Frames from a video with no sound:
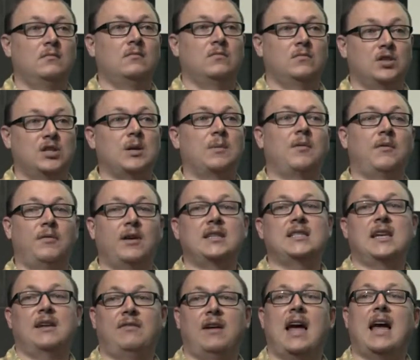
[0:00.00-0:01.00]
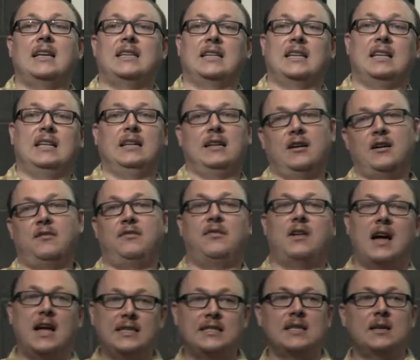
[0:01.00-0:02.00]
Some of us have had to
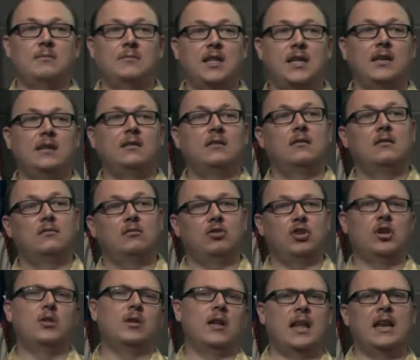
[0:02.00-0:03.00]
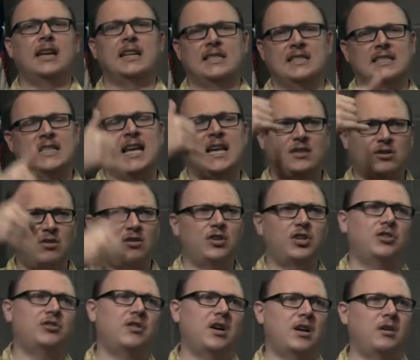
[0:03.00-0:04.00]
clarify something you, and it says on your
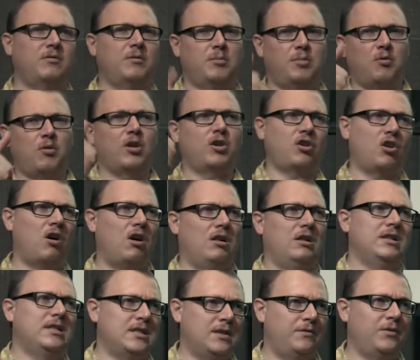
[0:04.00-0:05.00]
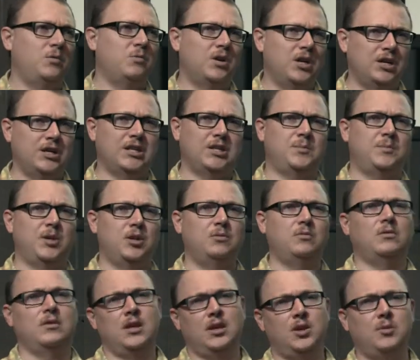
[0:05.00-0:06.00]
credit report, call us if you want to dispute,
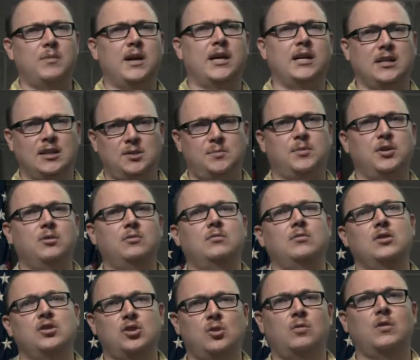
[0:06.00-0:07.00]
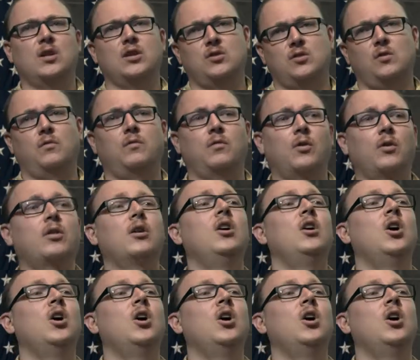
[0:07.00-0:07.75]
and then you make a dispute and so on and so forth.